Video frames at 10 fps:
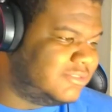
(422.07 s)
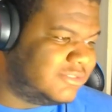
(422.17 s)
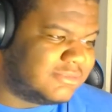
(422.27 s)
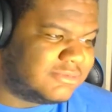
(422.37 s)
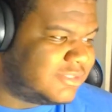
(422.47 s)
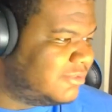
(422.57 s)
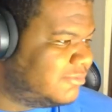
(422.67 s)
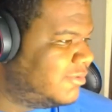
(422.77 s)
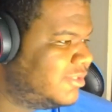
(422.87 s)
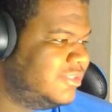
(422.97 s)
You know what I'm saying?
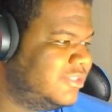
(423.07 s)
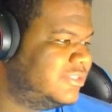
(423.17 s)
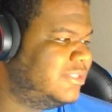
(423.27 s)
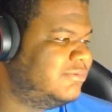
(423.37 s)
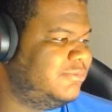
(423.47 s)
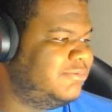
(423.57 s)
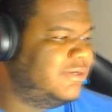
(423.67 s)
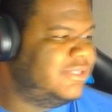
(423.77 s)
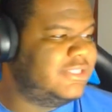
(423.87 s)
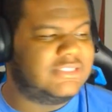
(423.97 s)
Merkules is something. He
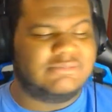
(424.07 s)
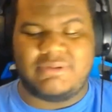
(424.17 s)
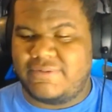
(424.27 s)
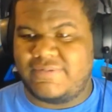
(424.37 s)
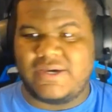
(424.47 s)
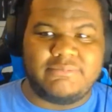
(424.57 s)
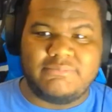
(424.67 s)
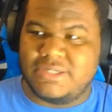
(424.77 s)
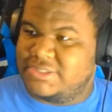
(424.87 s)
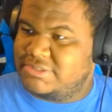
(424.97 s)
probably did this in about 5
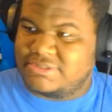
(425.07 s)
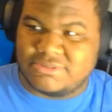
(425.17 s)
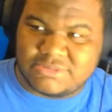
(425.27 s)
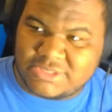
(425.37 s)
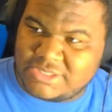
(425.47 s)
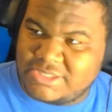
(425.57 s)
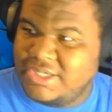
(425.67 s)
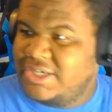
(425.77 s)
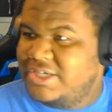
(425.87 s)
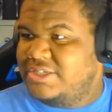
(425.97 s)
minutes. You know what I'm saying?
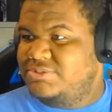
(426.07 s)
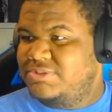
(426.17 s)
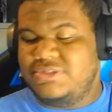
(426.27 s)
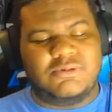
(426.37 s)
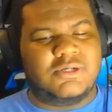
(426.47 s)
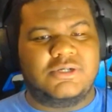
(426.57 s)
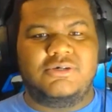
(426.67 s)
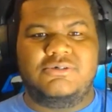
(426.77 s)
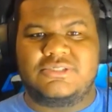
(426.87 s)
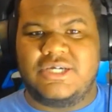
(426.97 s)
He's one of
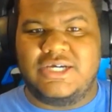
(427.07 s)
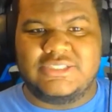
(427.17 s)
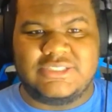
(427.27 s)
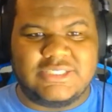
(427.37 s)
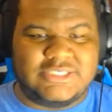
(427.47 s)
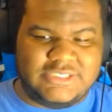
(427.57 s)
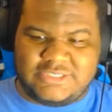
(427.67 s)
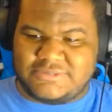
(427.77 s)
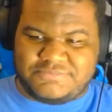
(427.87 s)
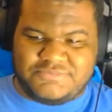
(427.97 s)
those guys that
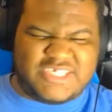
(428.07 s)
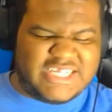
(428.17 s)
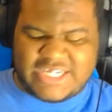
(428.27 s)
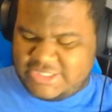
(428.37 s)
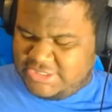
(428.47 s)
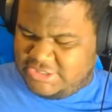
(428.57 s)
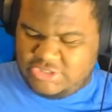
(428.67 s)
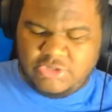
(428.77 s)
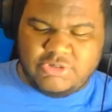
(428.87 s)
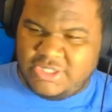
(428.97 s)
just that could just
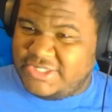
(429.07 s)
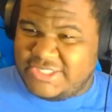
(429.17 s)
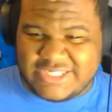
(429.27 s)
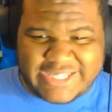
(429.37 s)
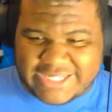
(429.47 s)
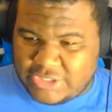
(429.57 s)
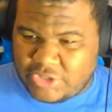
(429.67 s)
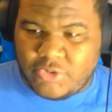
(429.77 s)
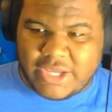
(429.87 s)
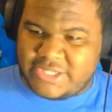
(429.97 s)
do it. Yeah, that could
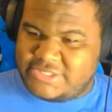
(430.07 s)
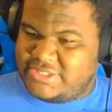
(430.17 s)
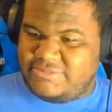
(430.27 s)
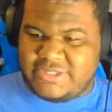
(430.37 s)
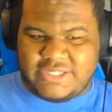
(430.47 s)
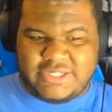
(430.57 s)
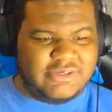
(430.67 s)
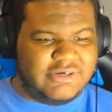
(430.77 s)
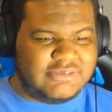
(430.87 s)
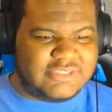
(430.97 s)
do that and stuff like that. You
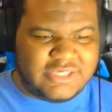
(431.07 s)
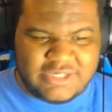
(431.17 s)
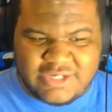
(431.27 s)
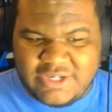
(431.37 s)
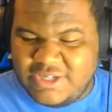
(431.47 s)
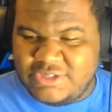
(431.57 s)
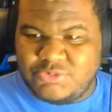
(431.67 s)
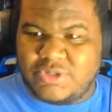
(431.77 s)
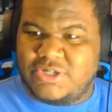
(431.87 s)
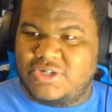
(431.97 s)
know what I'm saying? He's
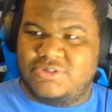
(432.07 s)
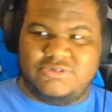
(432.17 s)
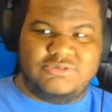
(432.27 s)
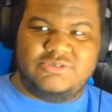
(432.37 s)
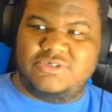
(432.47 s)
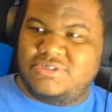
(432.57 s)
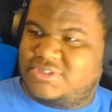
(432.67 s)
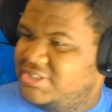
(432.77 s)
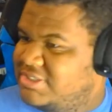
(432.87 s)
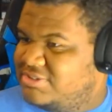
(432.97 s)
one of those. You know what I'm
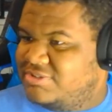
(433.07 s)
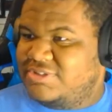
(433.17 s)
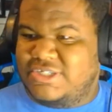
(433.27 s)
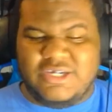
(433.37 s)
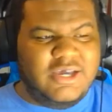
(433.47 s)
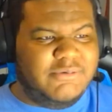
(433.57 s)
saying? So yeah.